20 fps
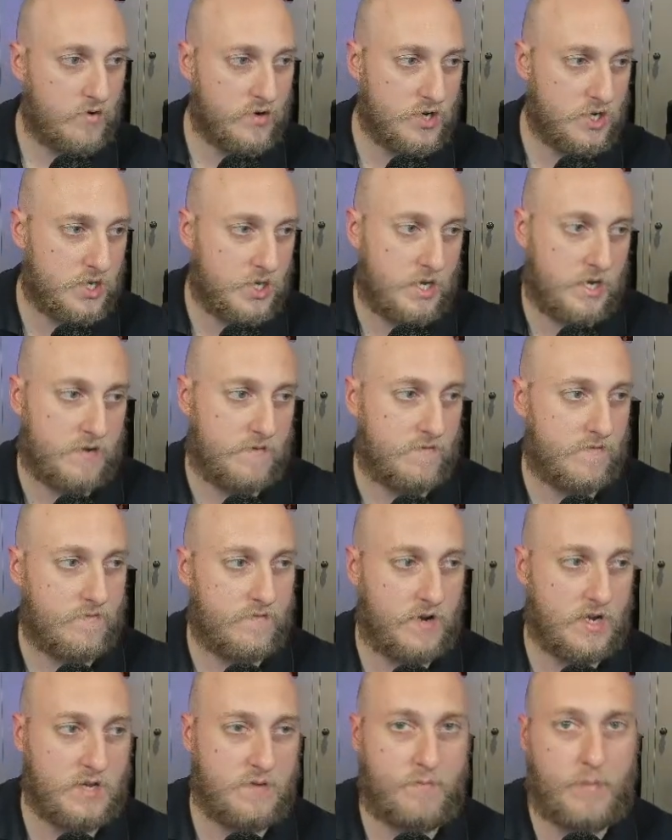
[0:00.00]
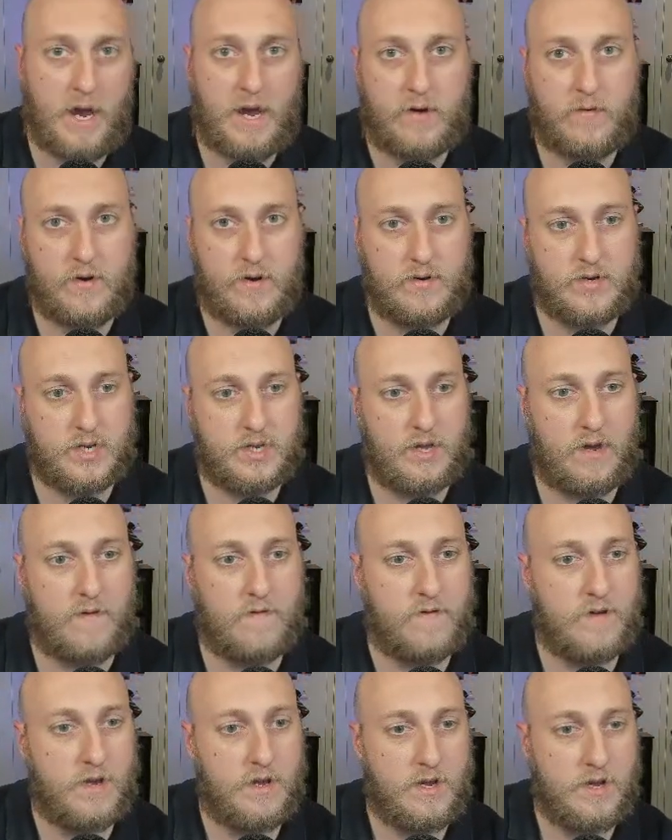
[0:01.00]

just like as background stuff.